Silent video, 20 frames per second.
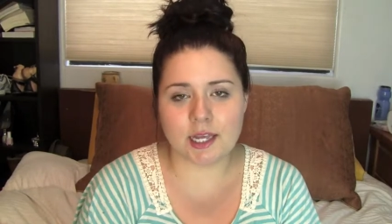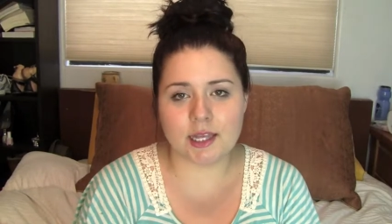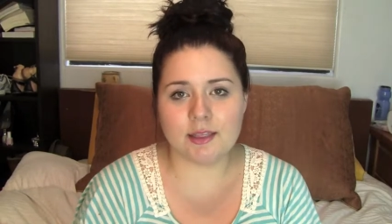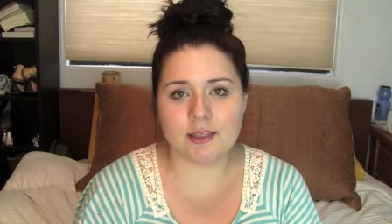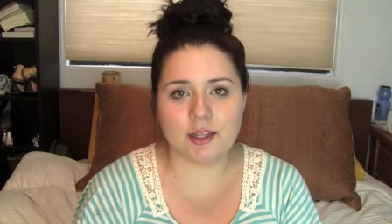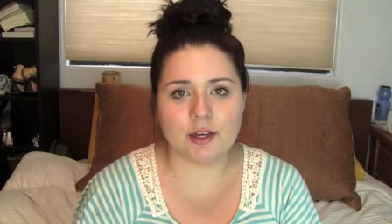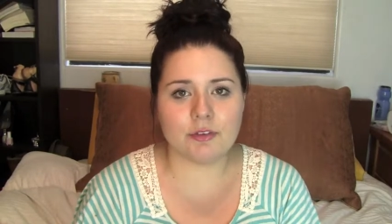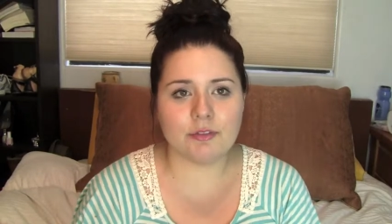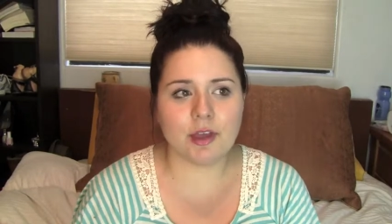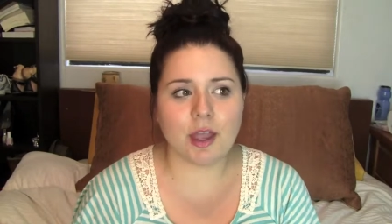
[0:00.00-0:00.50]
I
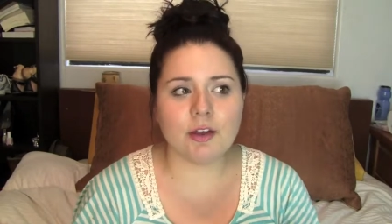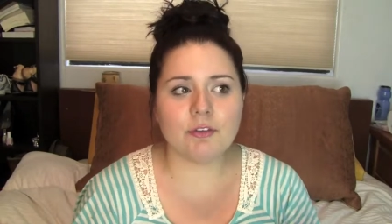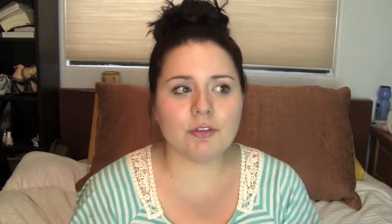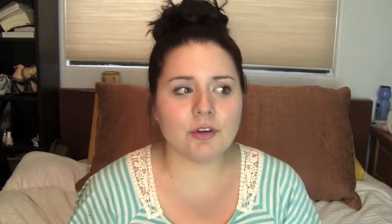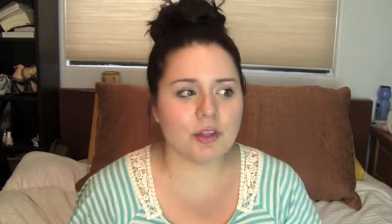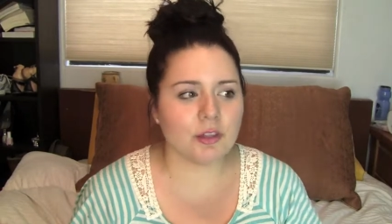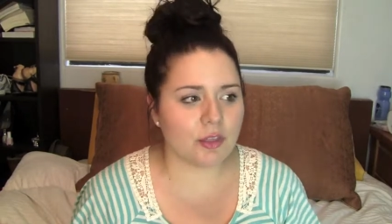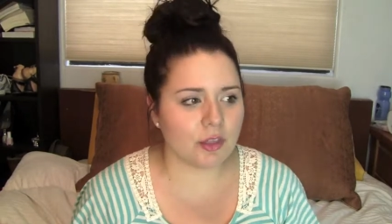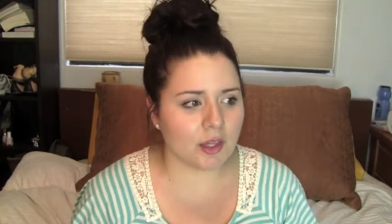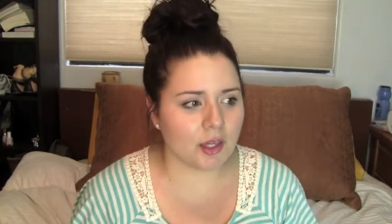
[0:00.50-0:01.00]
love
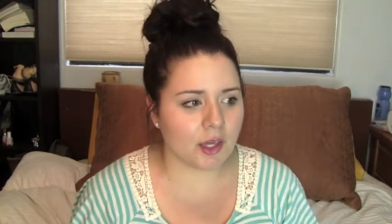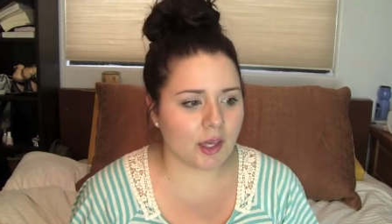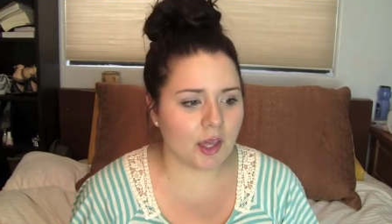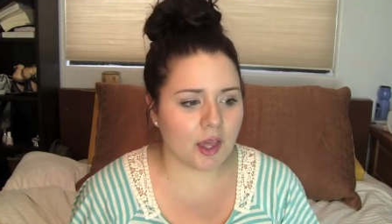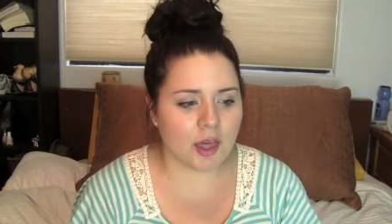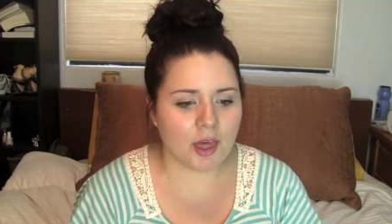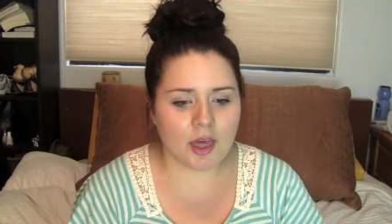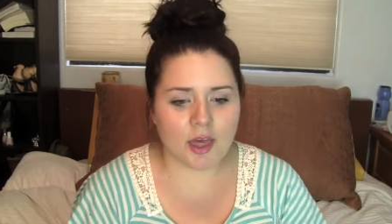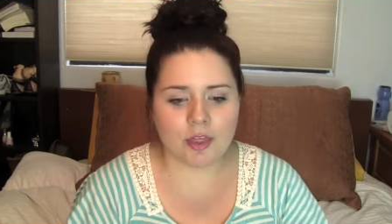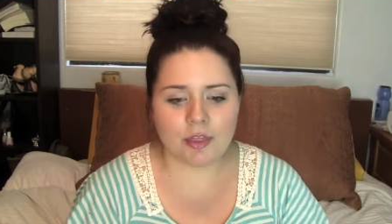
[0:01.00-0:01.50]

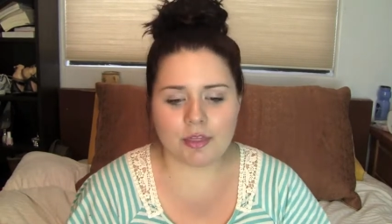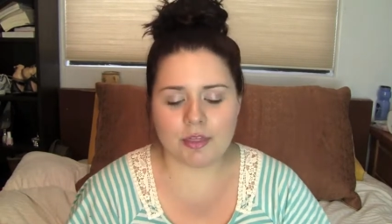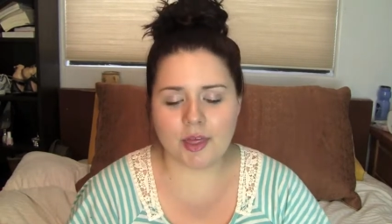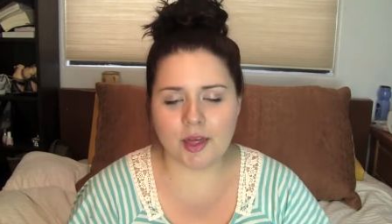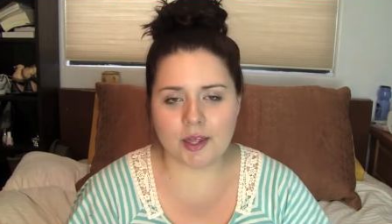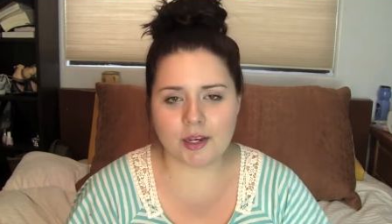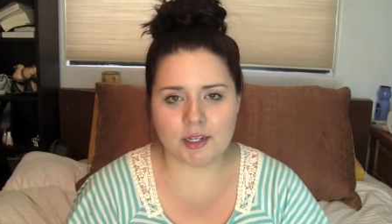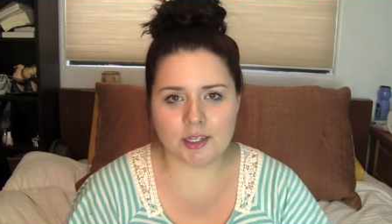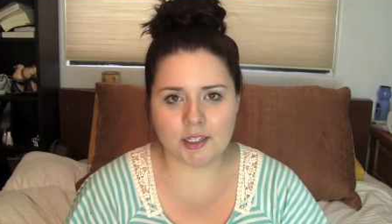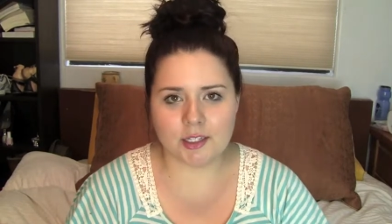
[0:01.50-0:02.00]
everything
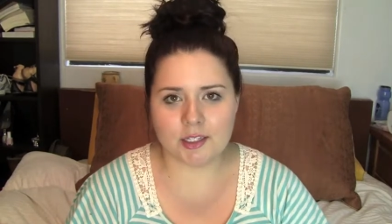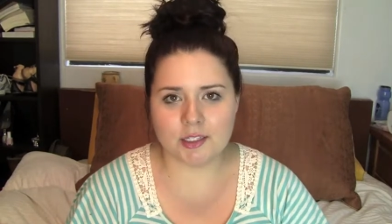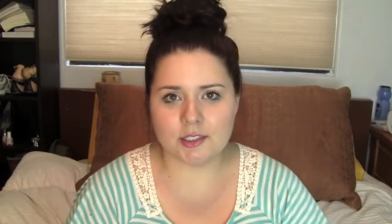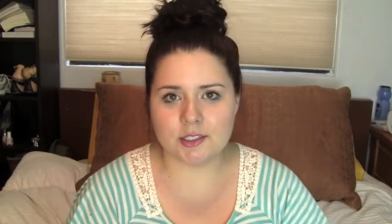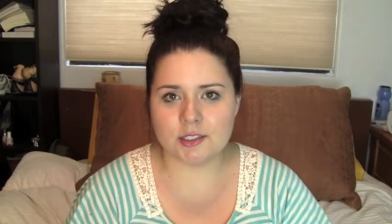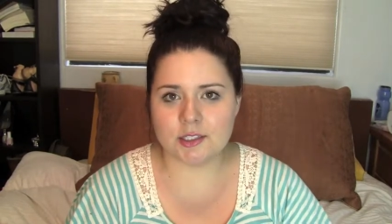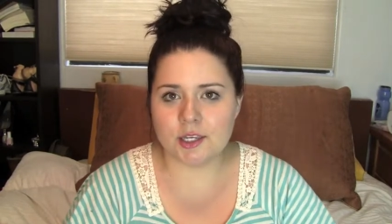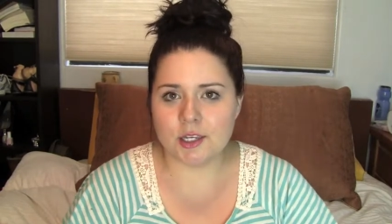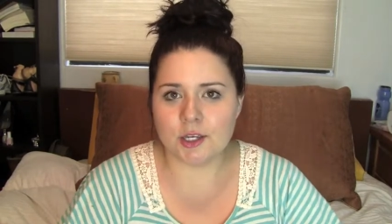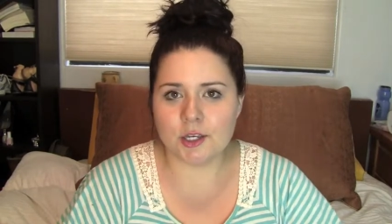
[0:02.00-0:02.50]
that
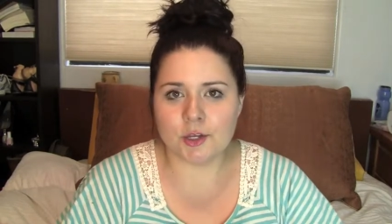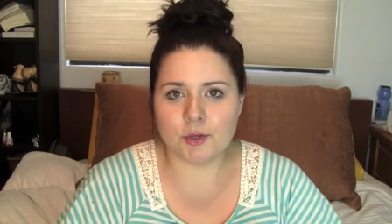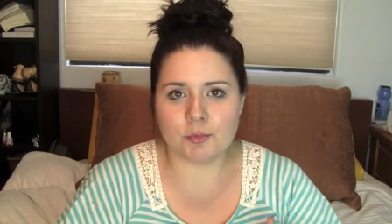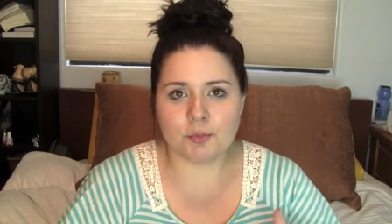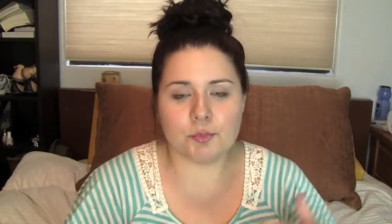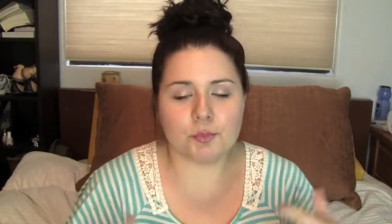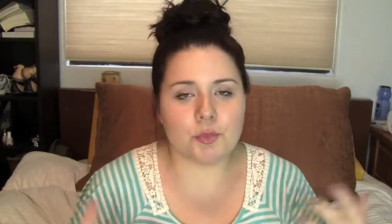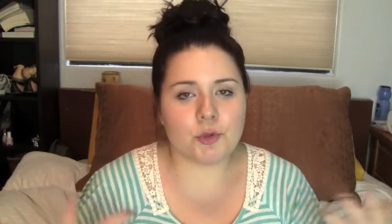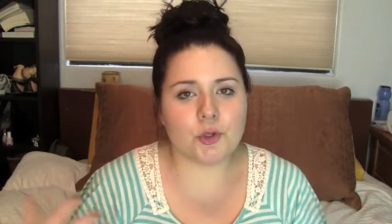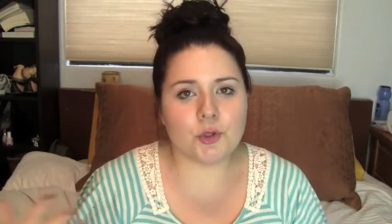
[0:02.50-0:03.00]
is
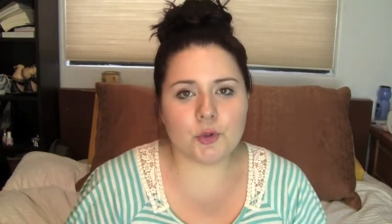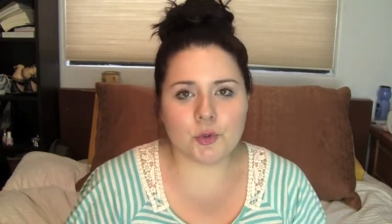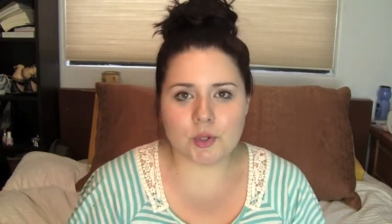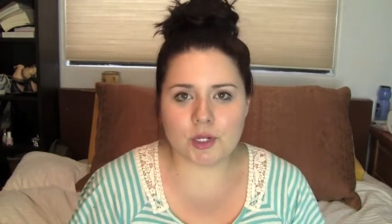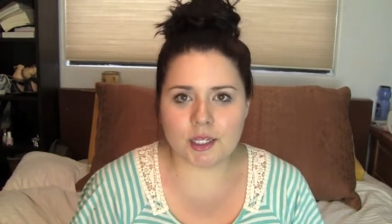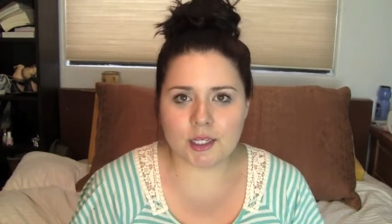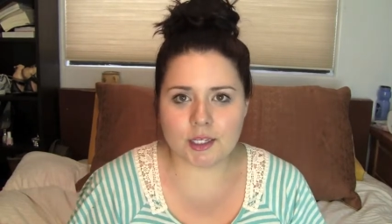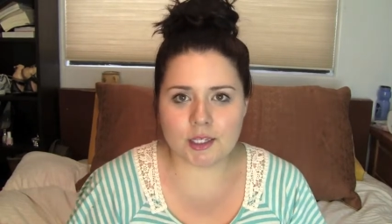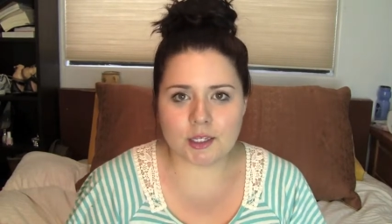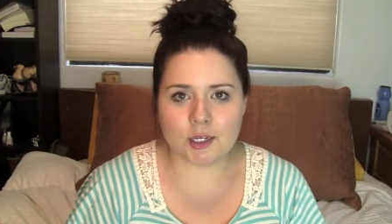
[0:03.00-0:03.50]

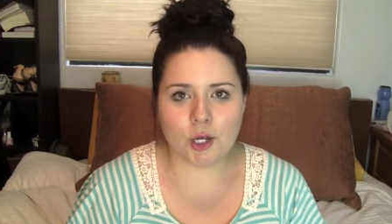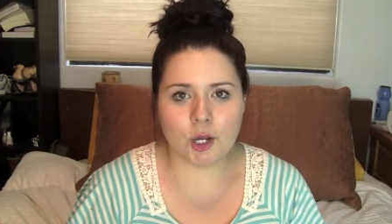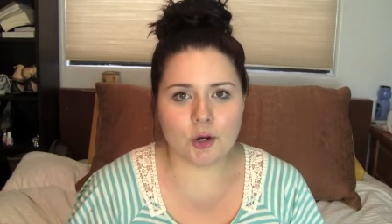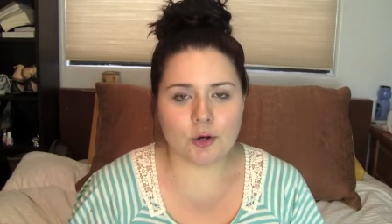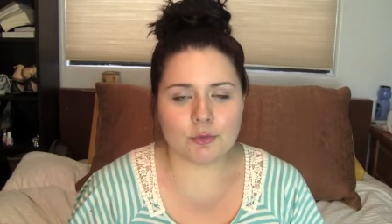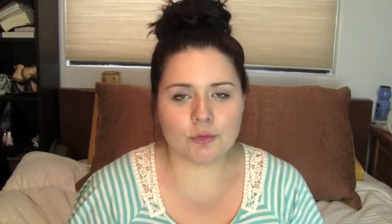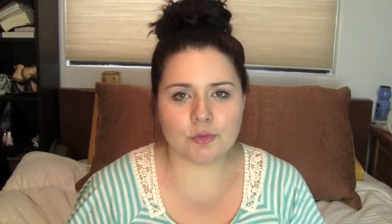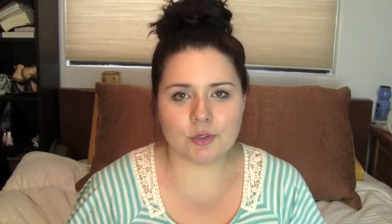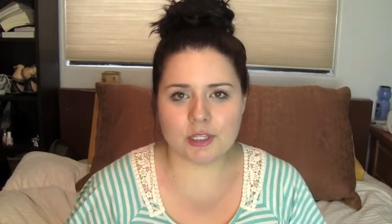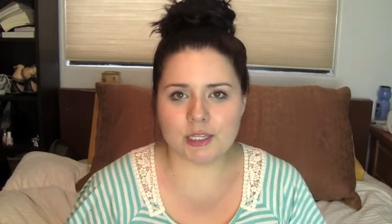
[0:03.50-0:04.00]
beauty
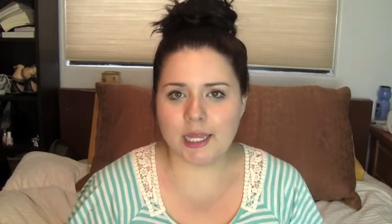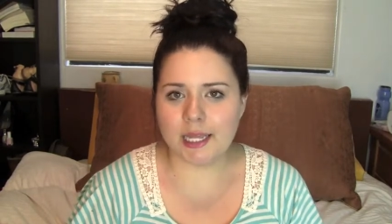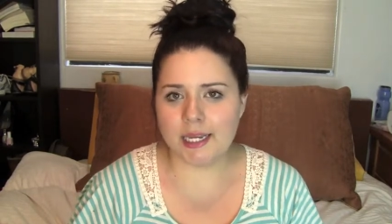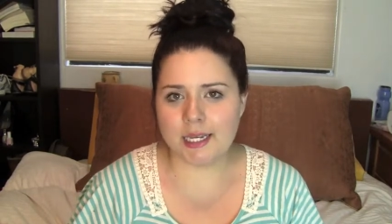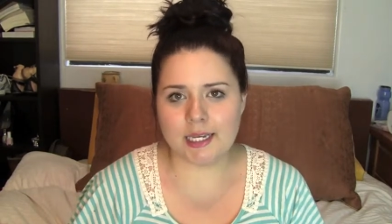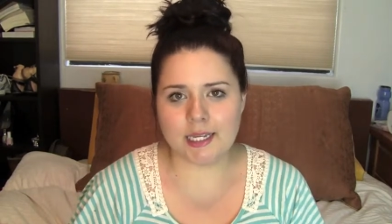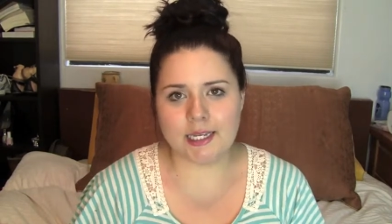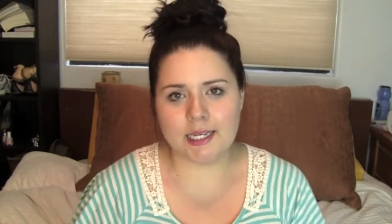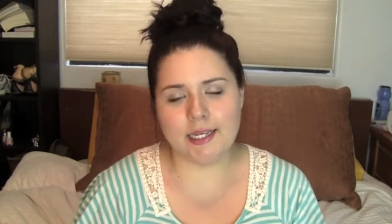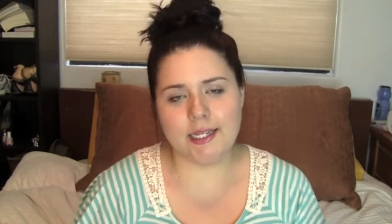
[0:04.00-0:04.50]

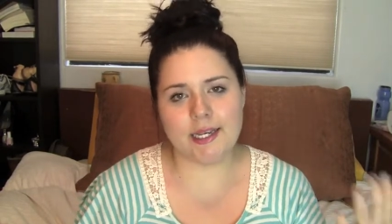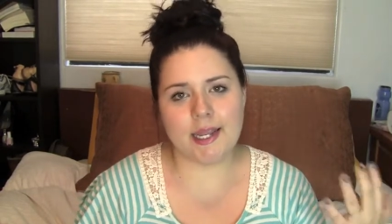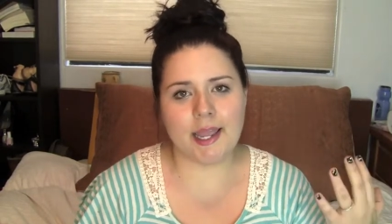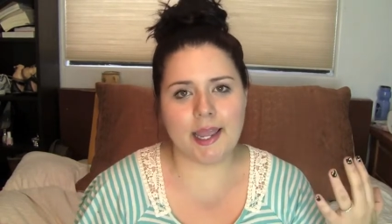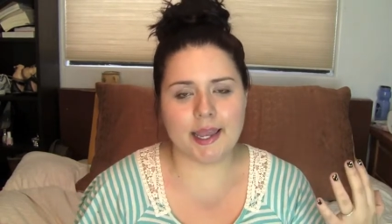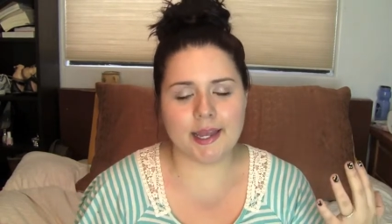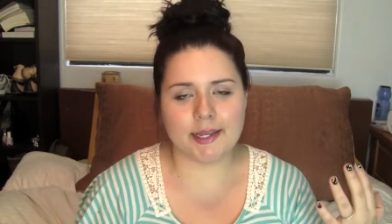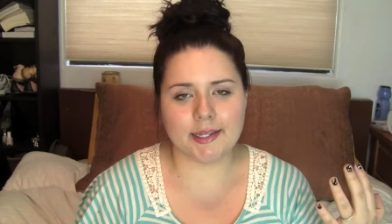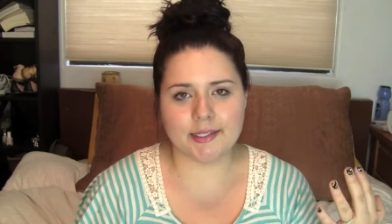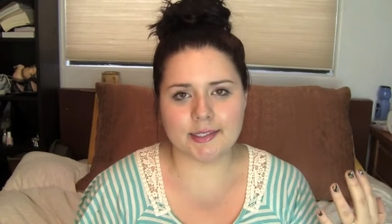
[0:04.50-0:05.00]
related
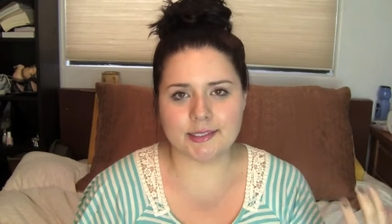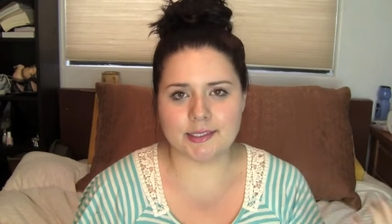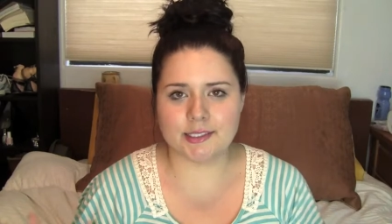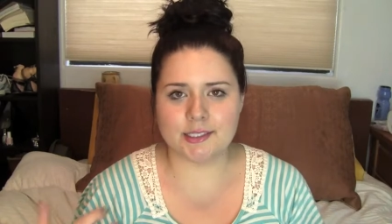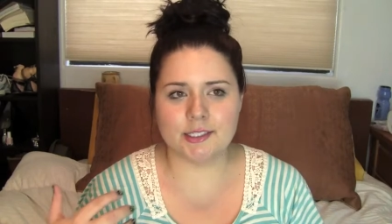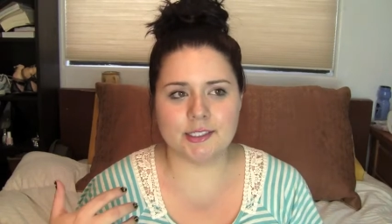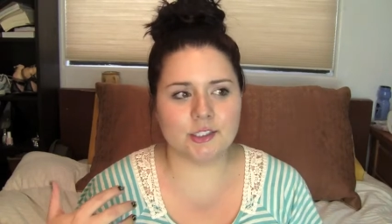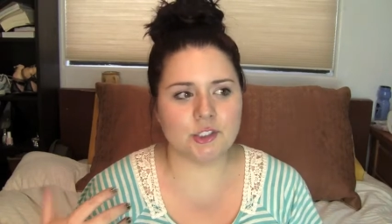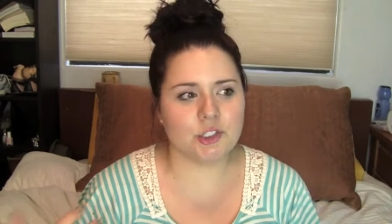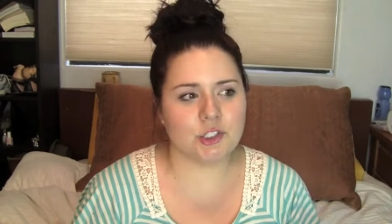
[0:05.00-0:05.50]

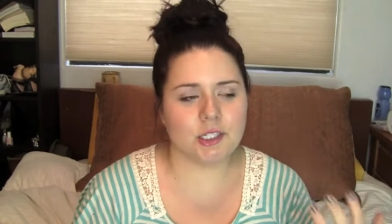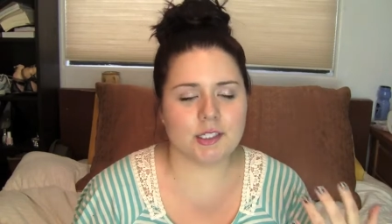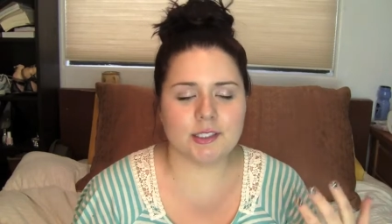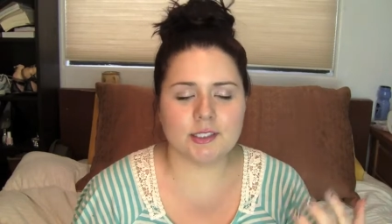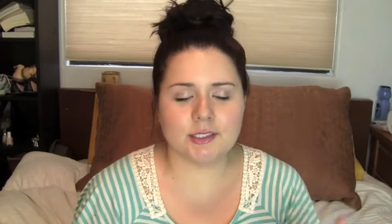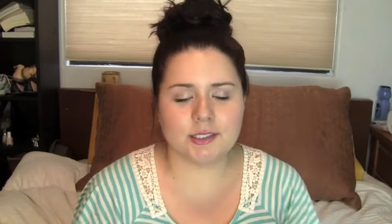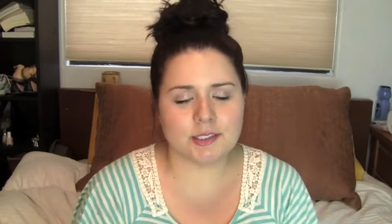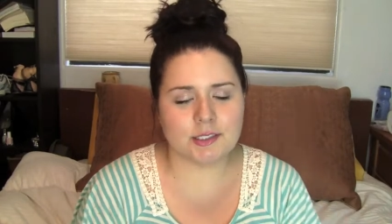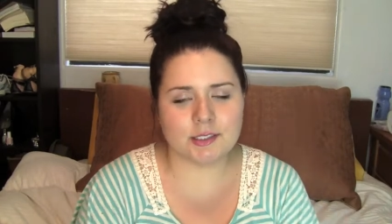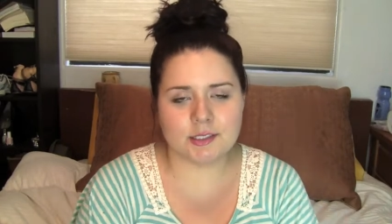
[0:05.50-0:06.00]
and
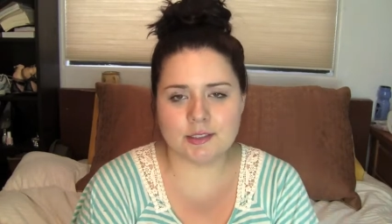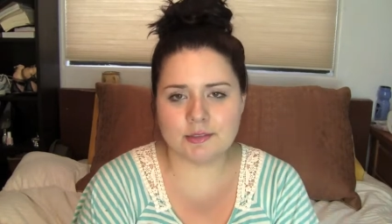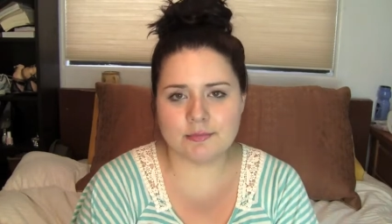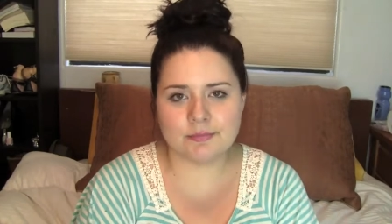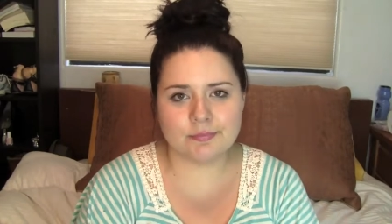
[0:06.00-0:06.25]
just